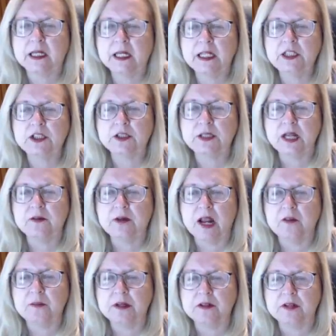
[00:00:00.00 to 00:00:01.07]
You should never
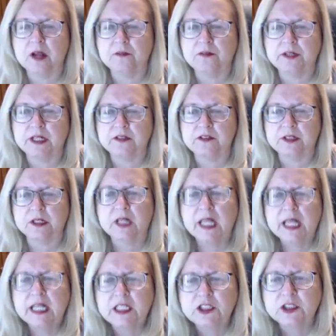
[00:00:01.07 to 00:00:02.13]
have been tougher yesterday.
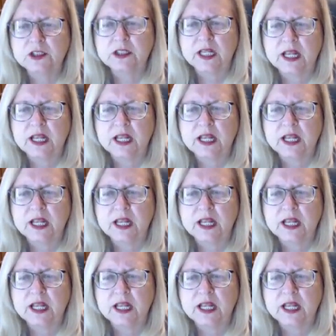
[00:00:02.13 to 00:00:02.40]
He should